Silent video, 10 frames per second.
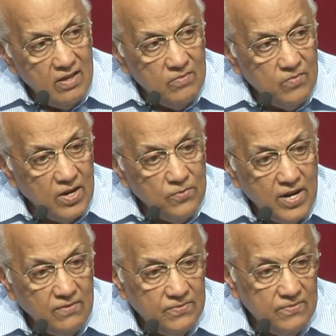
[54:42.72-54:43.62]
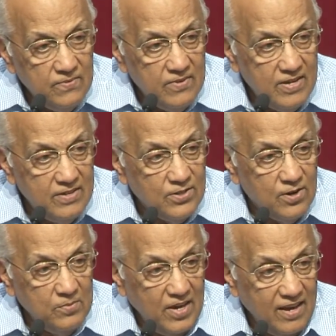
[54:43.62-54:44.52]
my wife
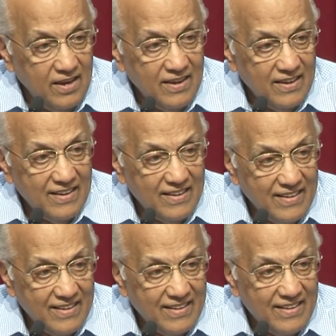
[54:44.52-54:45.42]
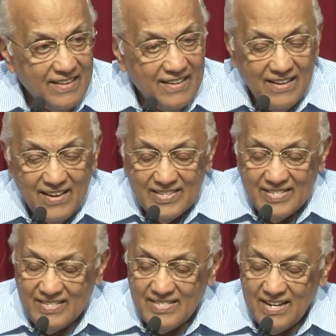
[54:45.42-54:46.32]
saw me and
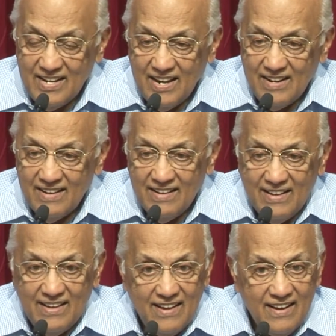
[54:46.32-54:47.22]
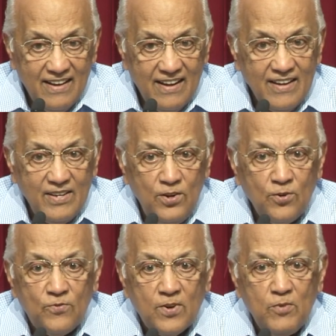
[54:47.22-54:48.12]
she said later, "I
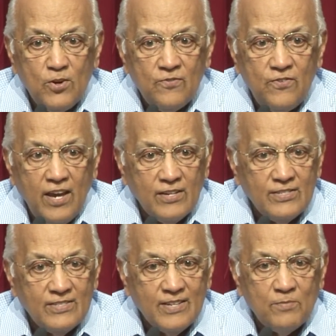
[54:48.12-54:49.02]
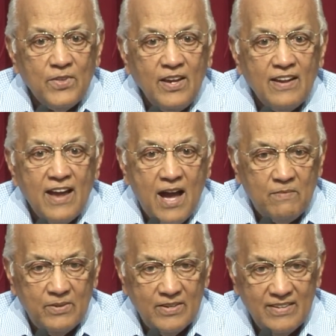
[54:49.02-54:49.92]
knew from your face something had
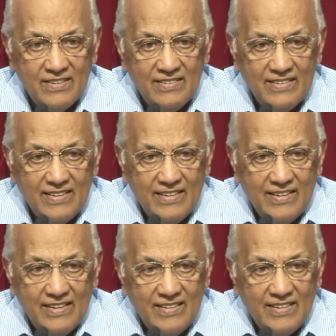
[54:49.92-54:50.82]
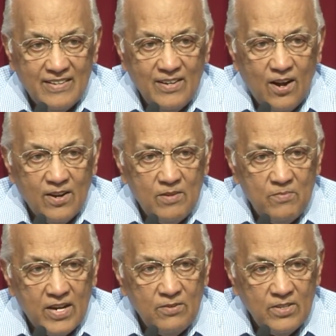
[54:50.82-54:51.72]
happened, that God had
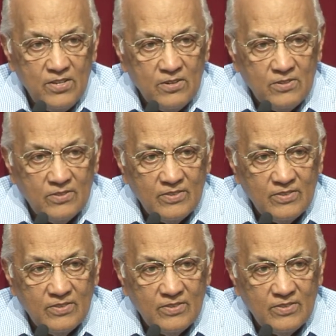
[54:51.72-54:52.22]
met with you."